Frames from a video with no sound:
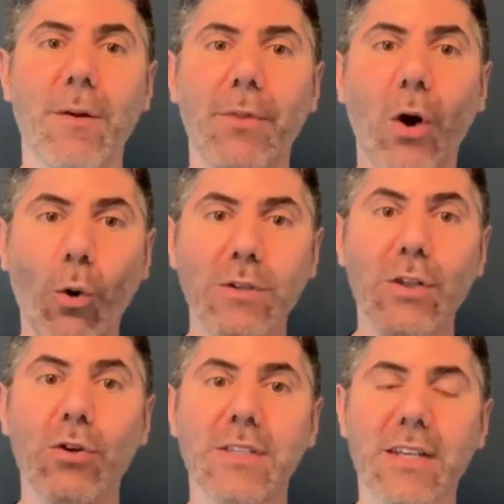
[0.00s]
from the holes
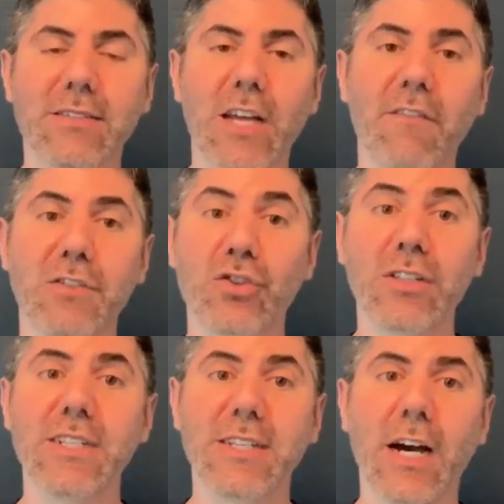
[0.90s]
closing itself is
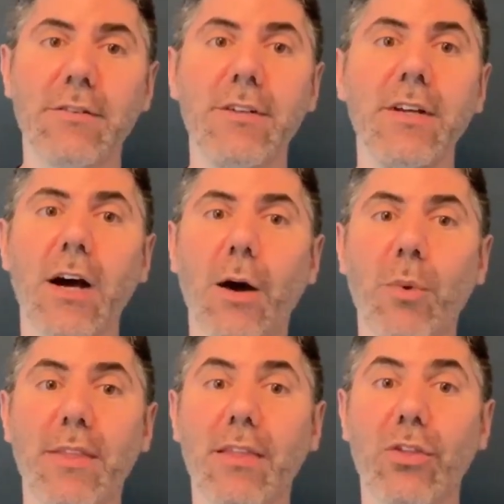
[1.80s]
usually done
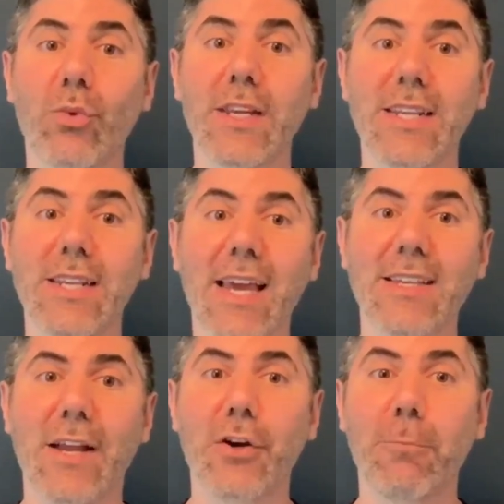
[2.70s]
within 3
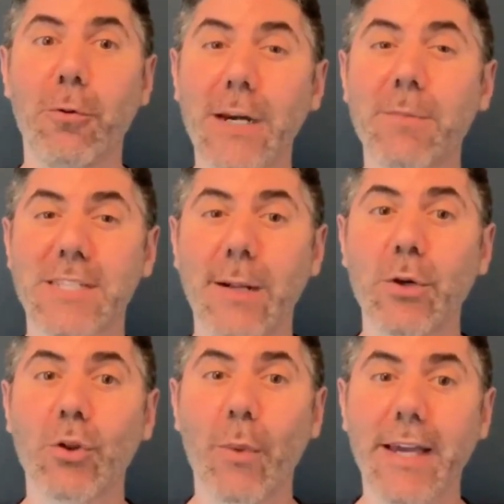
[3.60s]
days, and you're pretty
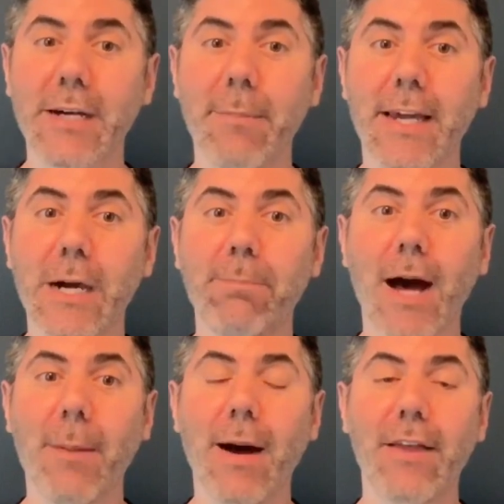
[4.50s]
presentable with makeup
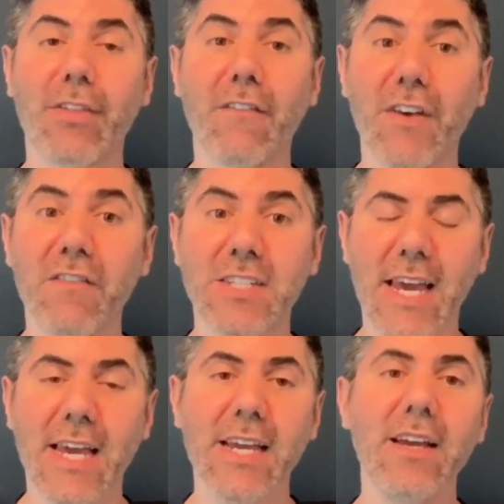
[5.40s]
by about the 5th
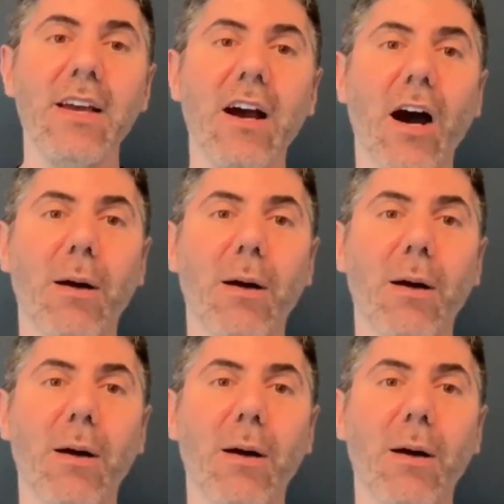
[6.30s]
day,